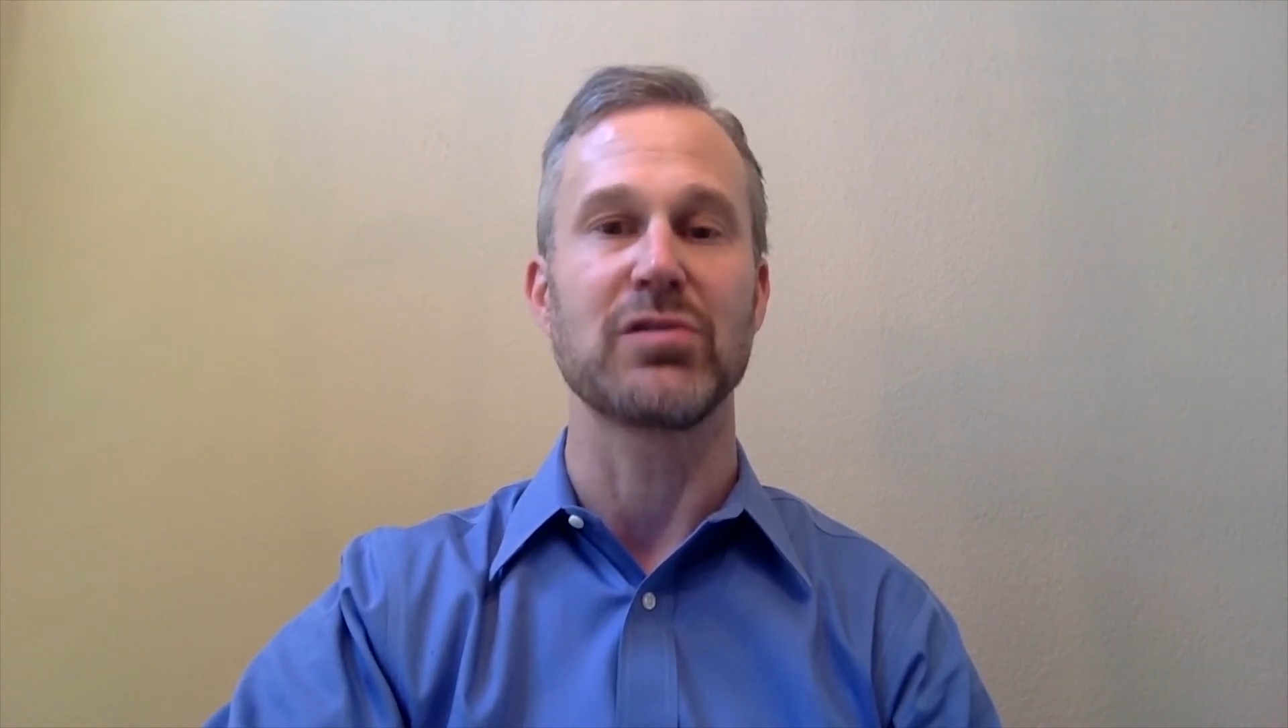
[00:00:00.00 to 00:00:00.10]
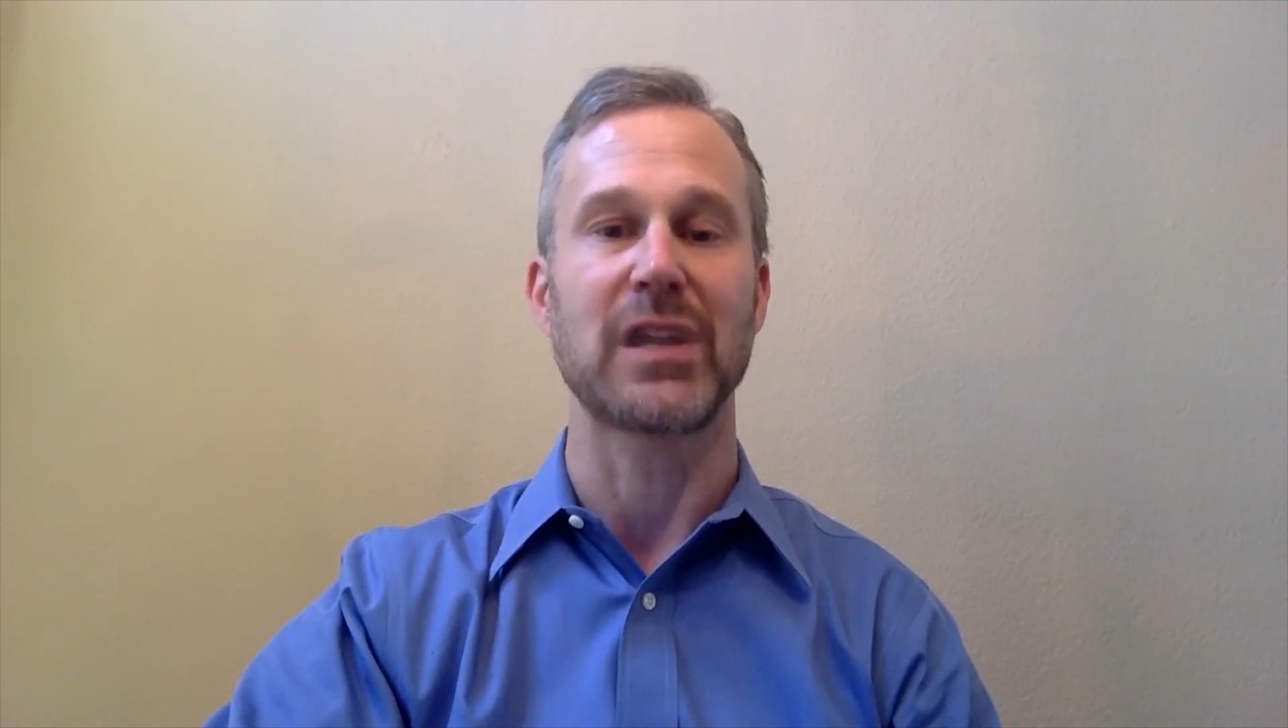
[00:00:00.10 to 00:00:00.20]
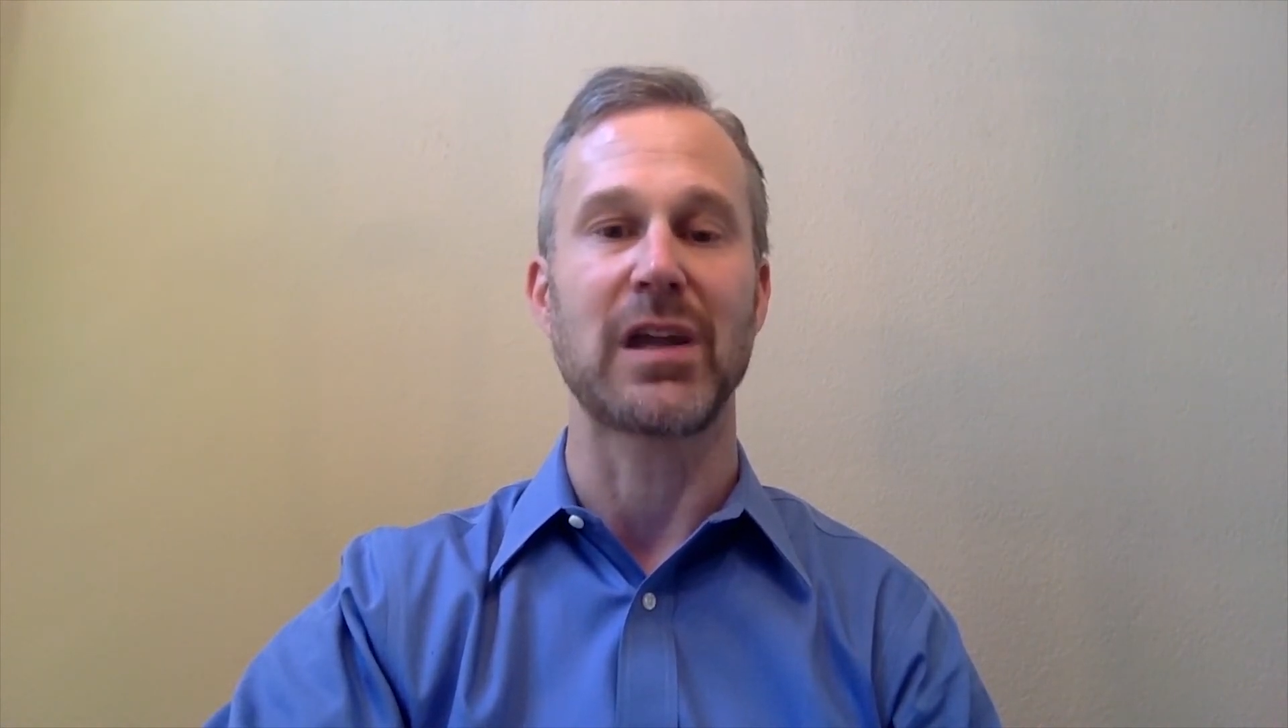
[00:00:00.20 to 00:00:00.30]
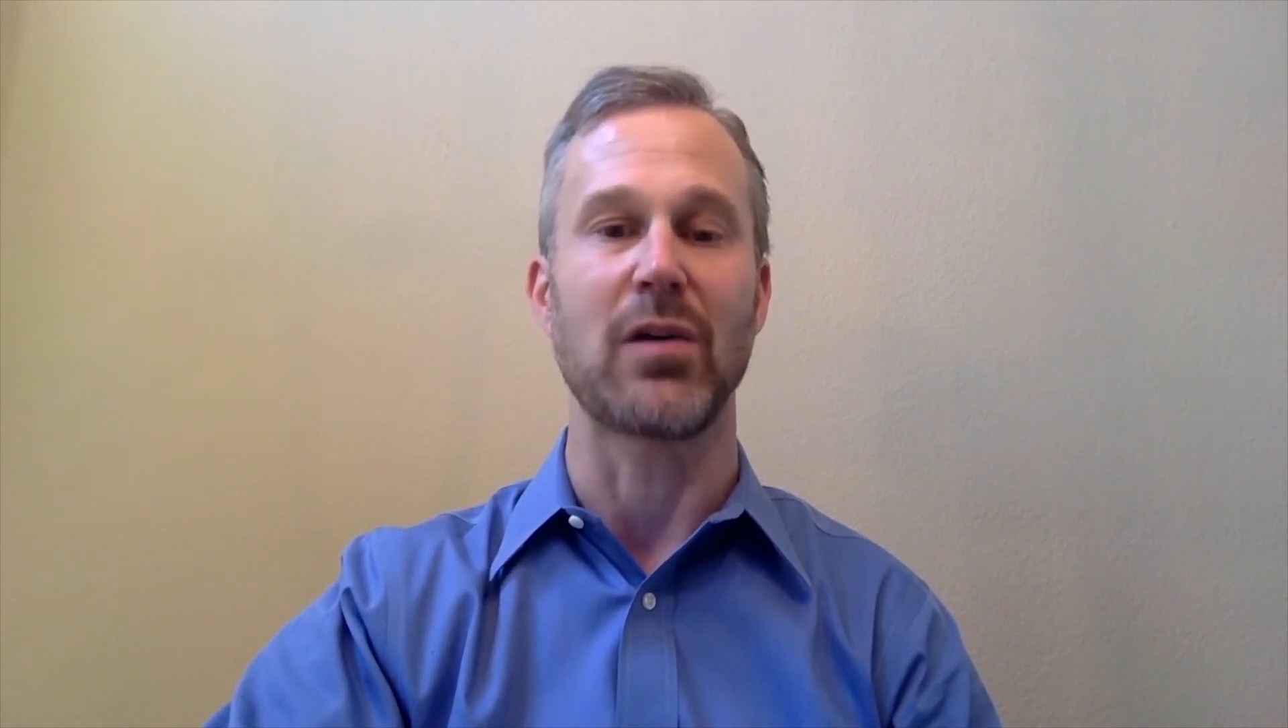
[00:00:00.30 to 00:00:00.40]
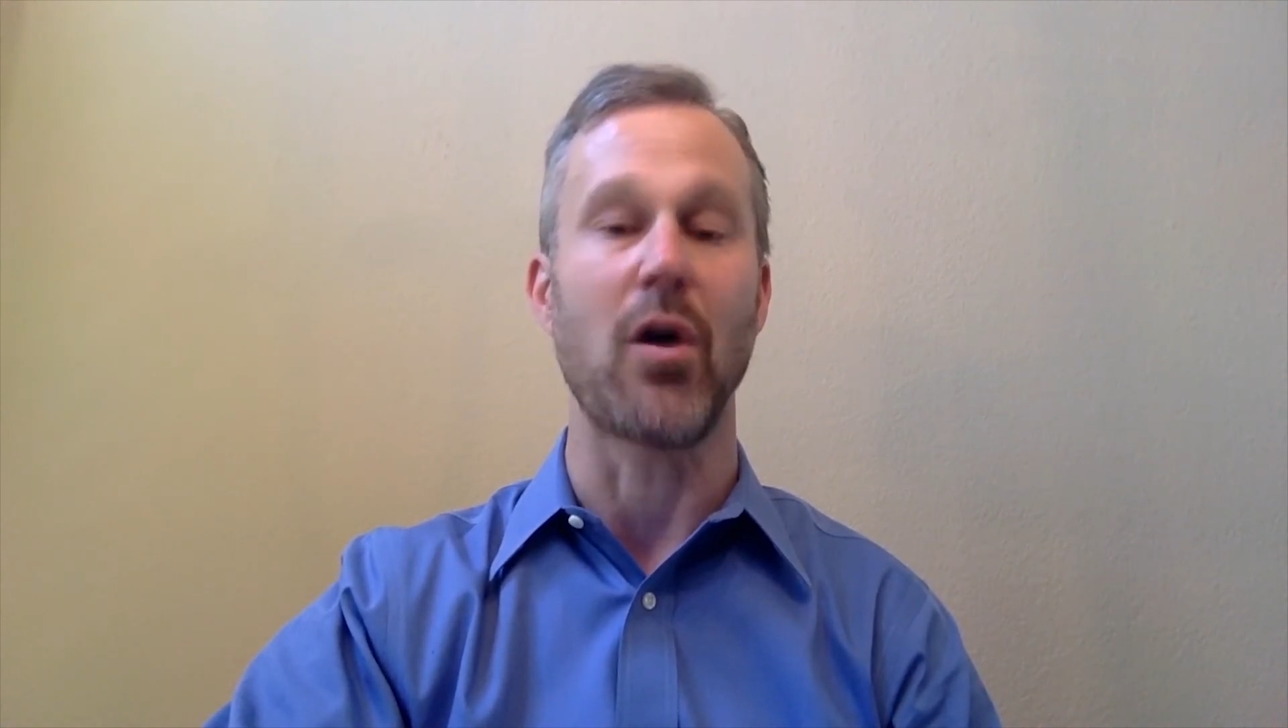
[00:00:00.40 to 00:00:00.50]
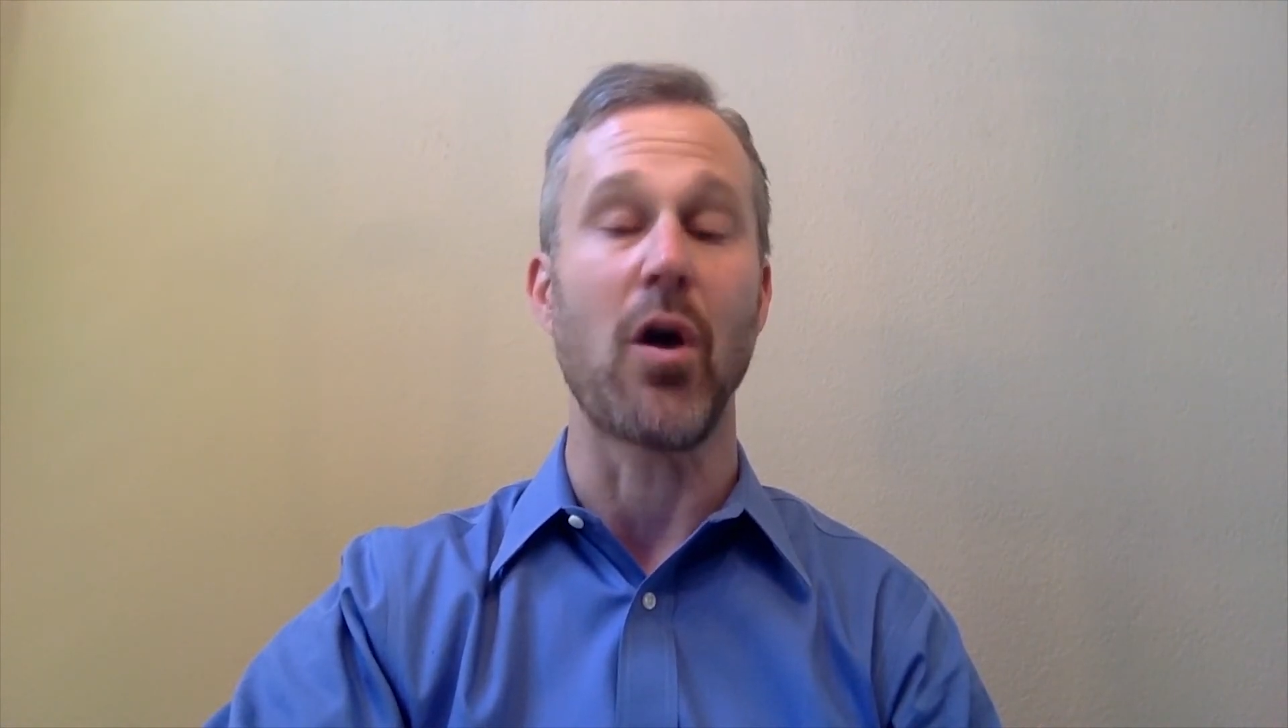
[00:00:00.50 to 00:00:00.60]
check out